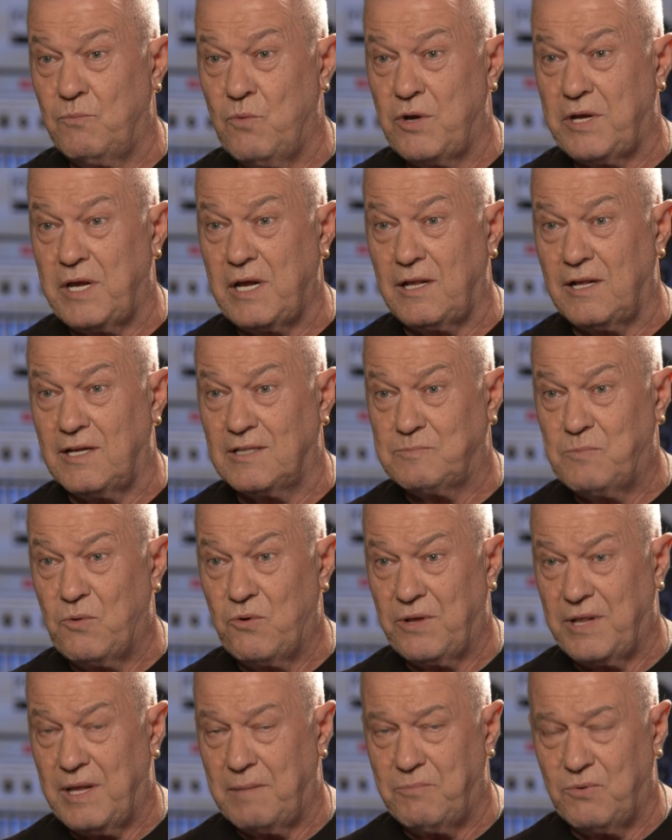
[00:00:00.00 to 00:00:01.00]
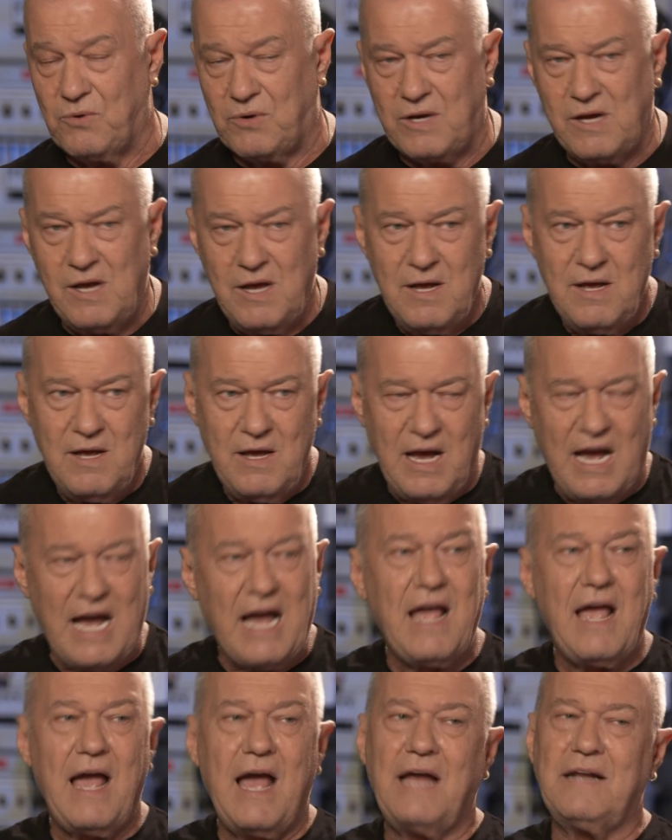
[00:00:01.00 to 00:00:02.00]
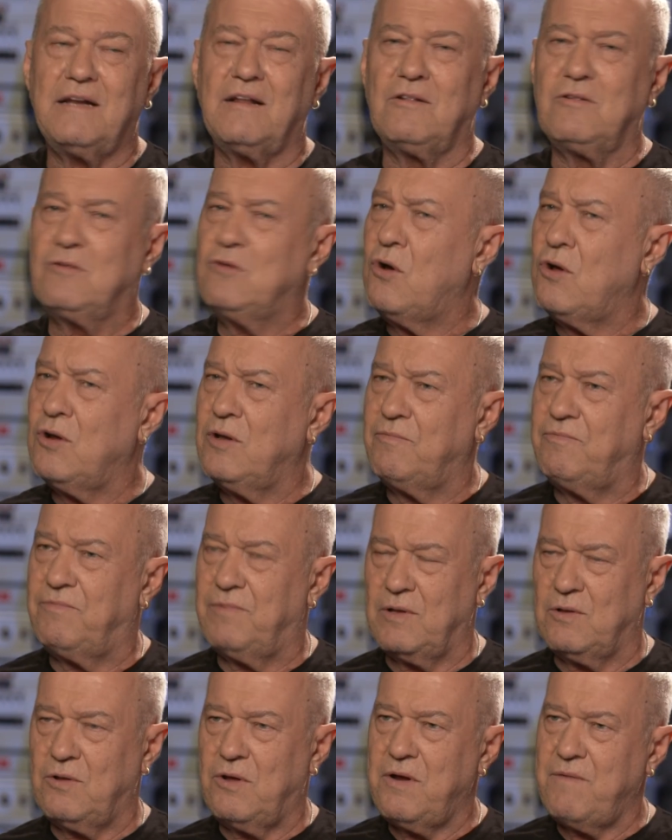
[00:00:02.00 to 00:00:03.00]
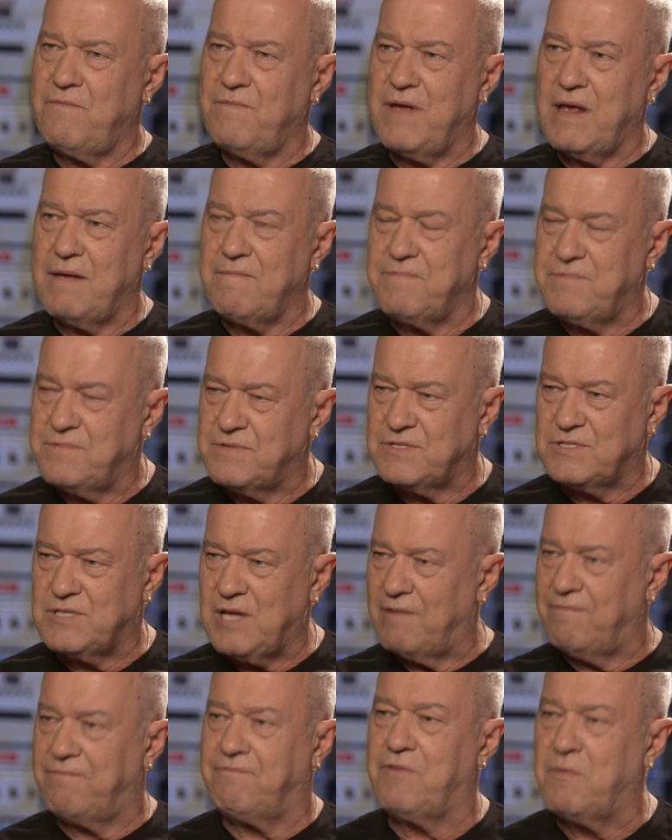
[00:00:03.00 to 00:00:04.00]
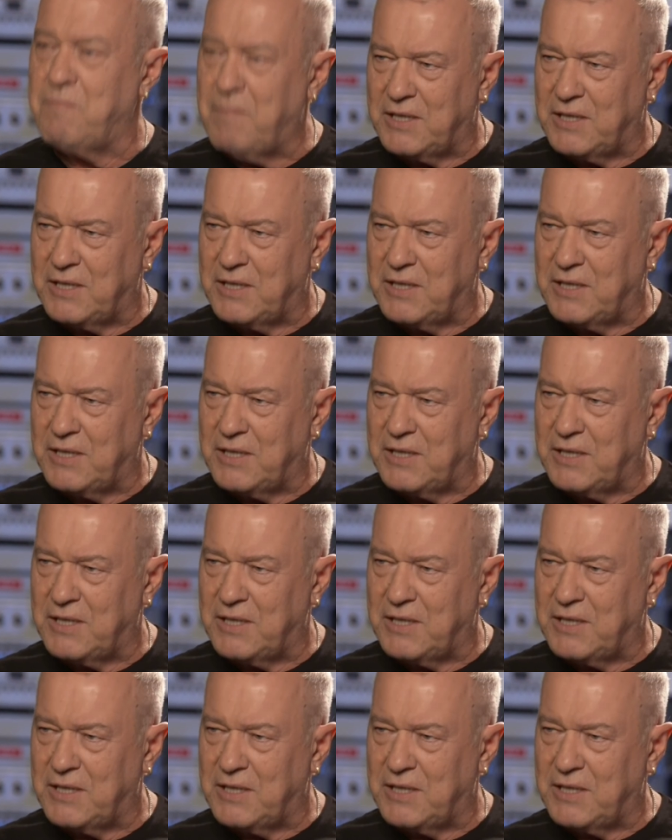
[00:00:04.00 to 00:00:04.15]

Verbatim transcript: Working Class Boy, that book, I had a lot of a lot of stuff from